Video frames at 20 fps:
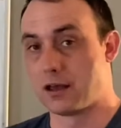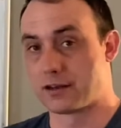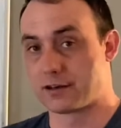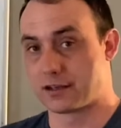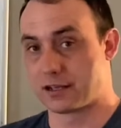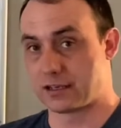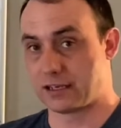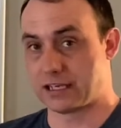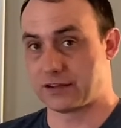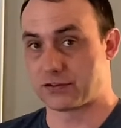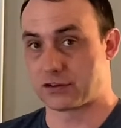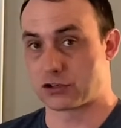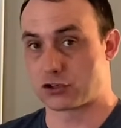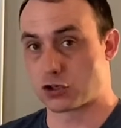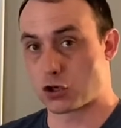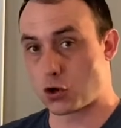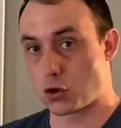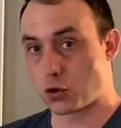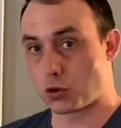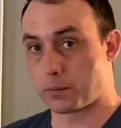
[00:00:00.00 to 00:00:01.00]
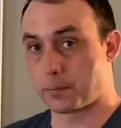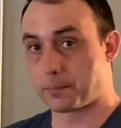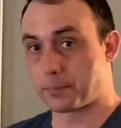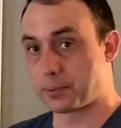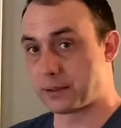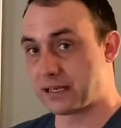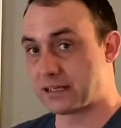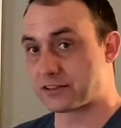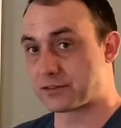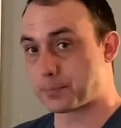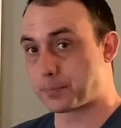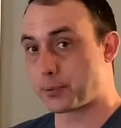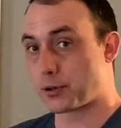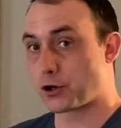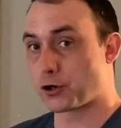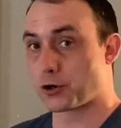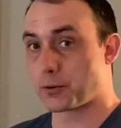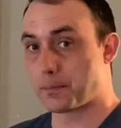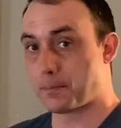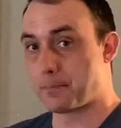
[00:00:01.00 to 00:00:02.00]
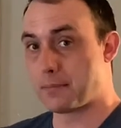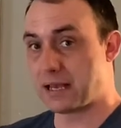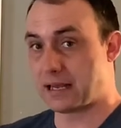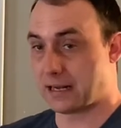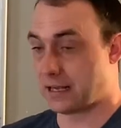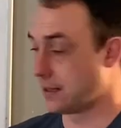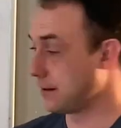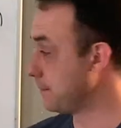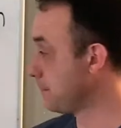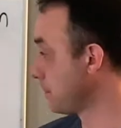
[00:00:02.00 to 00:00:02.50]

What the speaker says: to get the total beats per minute.